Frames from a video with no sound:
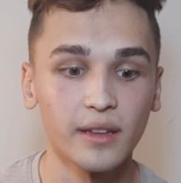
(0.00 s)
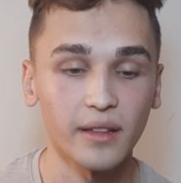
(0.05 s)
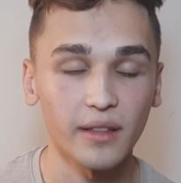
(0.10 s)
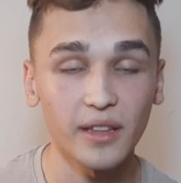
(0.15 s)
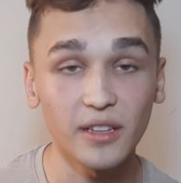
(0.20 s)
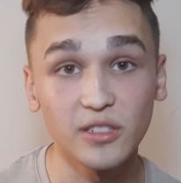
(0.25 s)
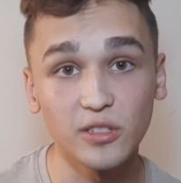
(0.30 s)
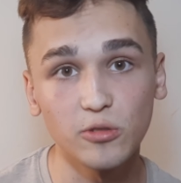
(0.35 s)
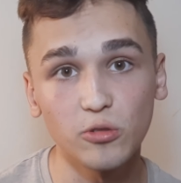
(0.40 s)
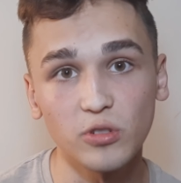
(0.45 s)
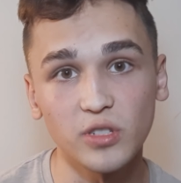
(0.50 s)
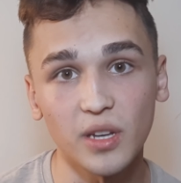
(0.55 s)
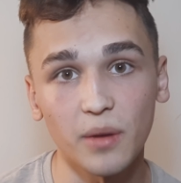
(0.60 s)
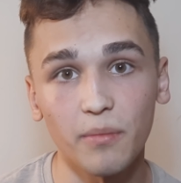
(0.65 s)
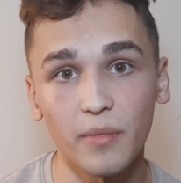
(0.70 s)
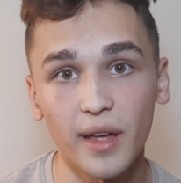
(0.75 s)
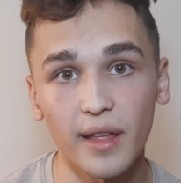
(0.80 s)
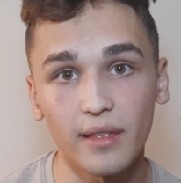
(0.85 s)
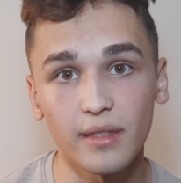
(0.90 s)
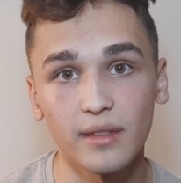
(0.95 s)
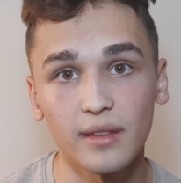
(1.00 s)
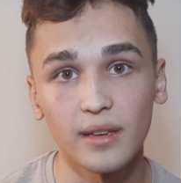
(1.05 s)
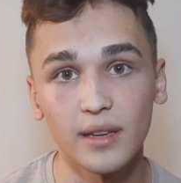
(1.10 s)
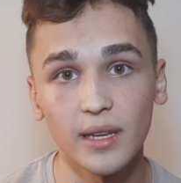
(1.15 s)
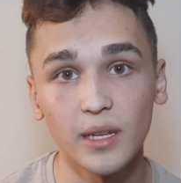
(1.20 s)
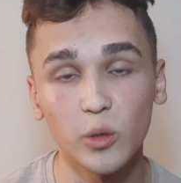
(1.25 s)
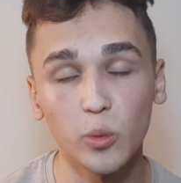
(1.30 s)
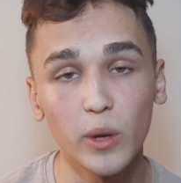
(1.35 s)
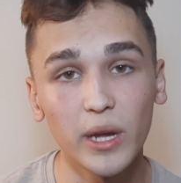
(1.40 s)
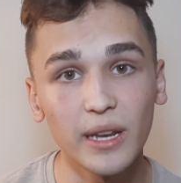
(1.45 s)
Let's do some math.
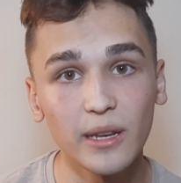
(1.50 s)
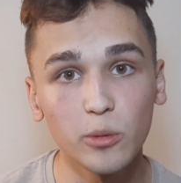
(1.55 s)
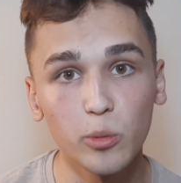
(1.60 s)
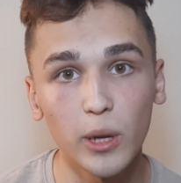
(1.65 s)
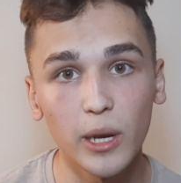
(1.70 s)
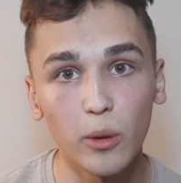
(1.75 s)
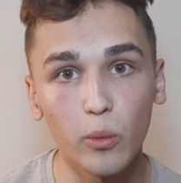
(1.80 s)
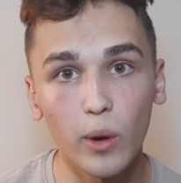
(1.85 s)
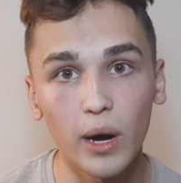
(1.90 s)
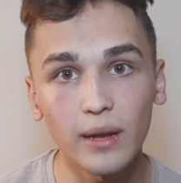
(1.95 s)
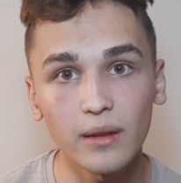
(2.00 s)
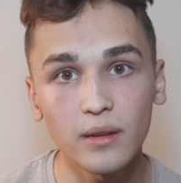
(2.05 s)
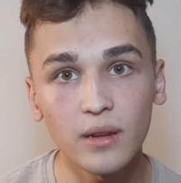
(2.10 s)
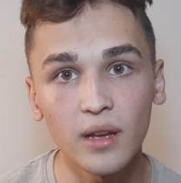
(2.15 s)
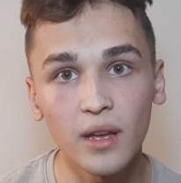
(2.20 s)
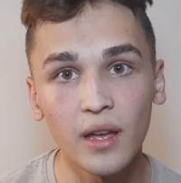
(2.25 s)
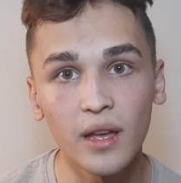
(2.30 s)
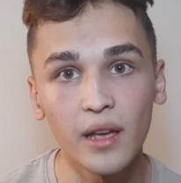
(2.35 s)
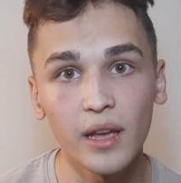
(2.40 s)
In 2021,